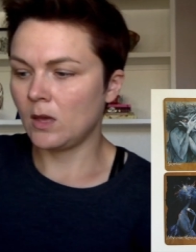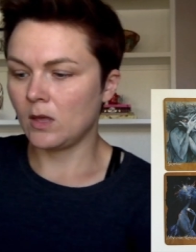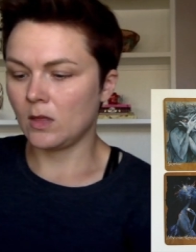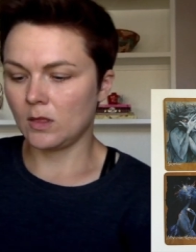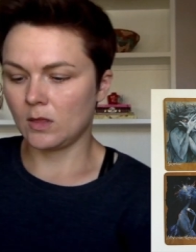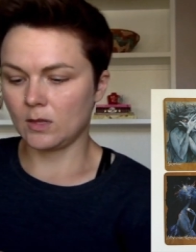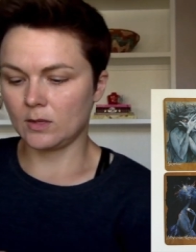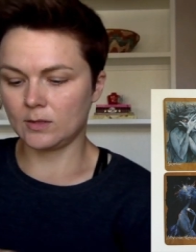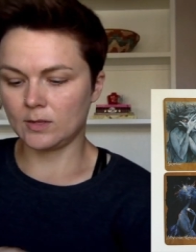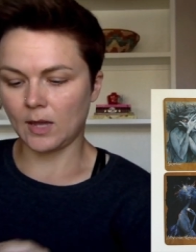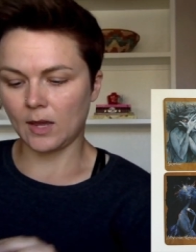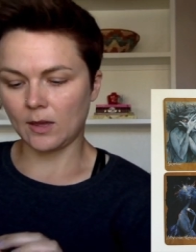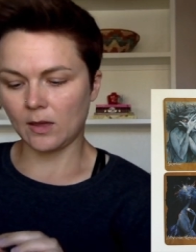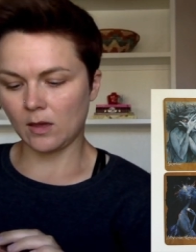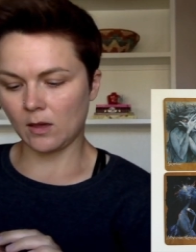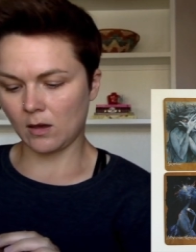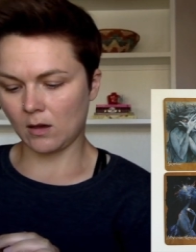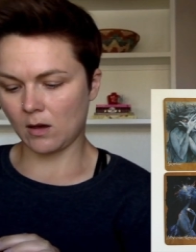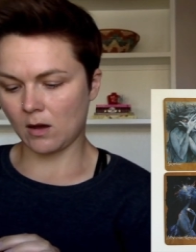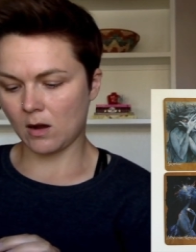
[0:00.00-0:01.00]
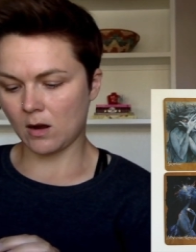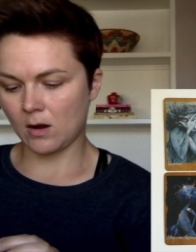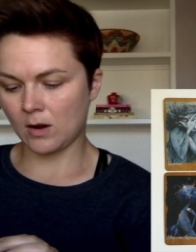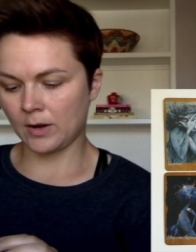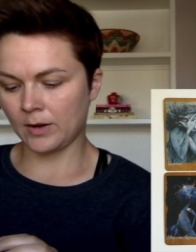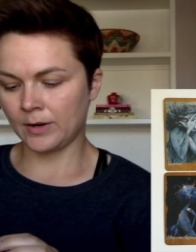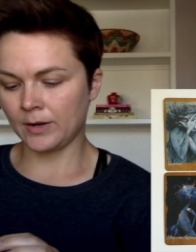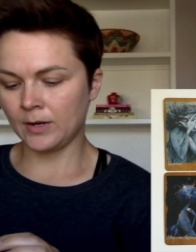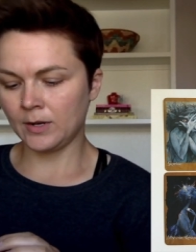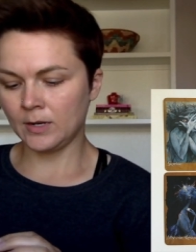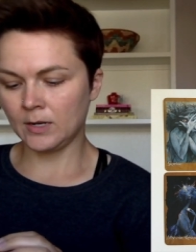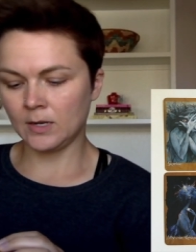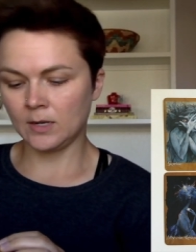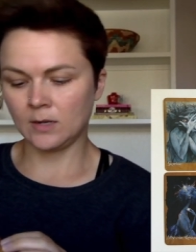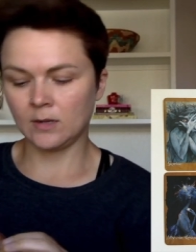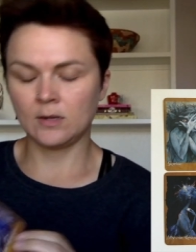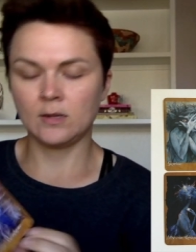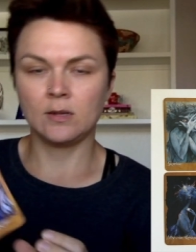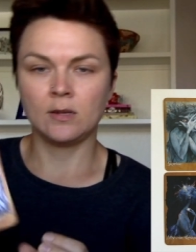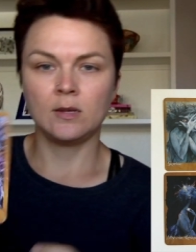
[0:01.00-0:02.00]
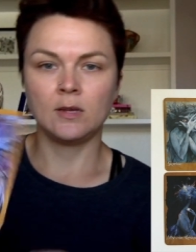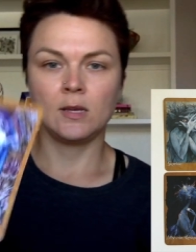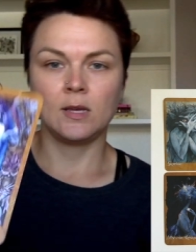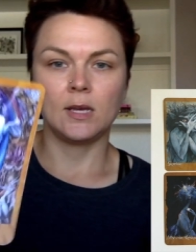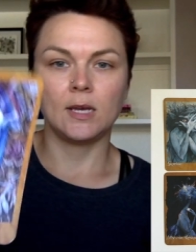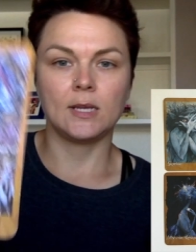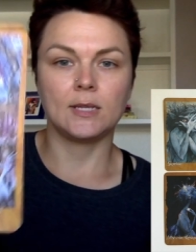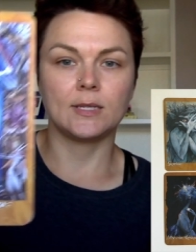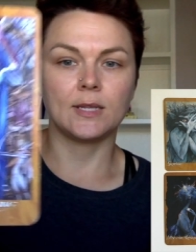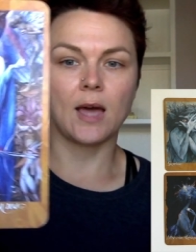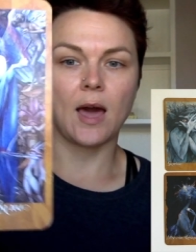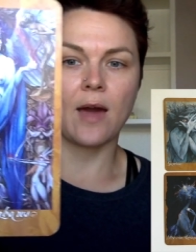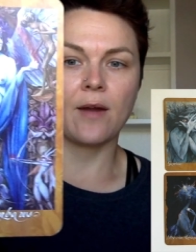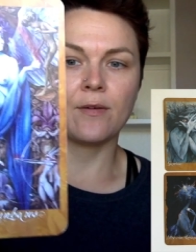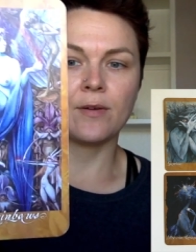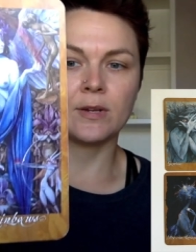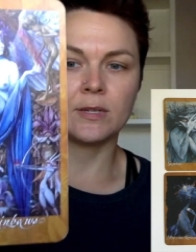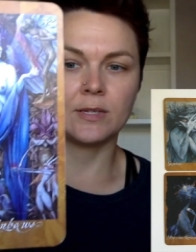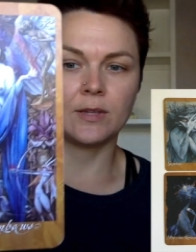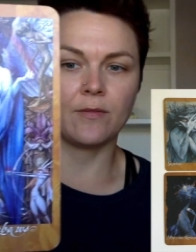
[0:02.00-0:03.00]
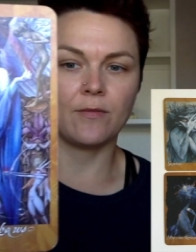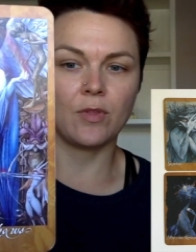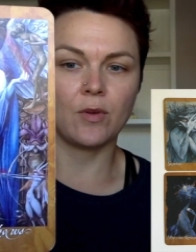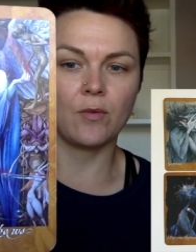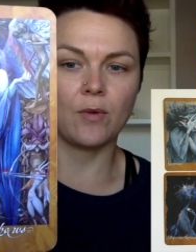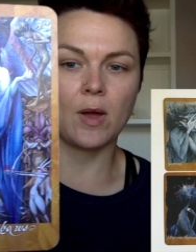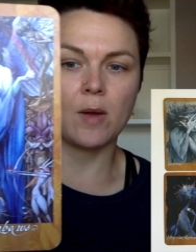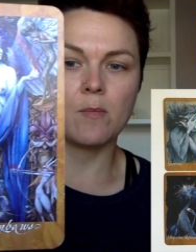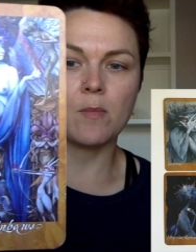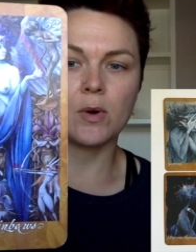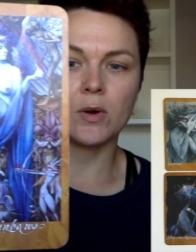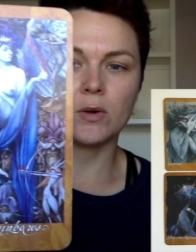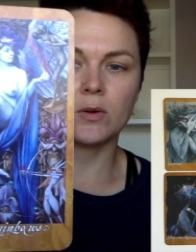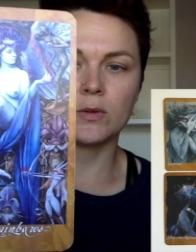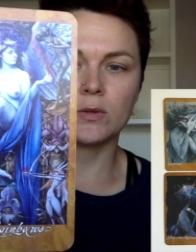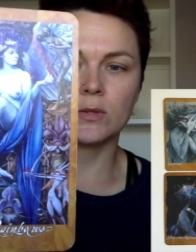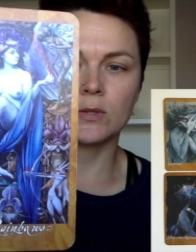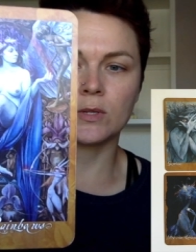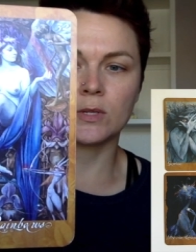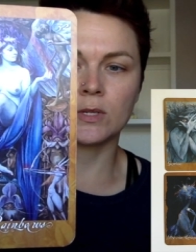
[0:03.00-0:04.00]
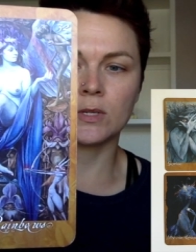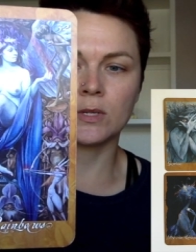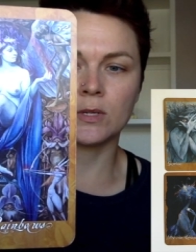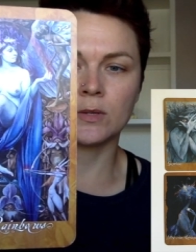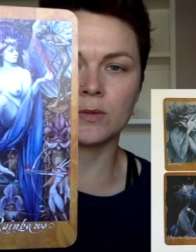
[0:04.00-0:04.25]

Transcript: The second card is Iris of the Rainbows.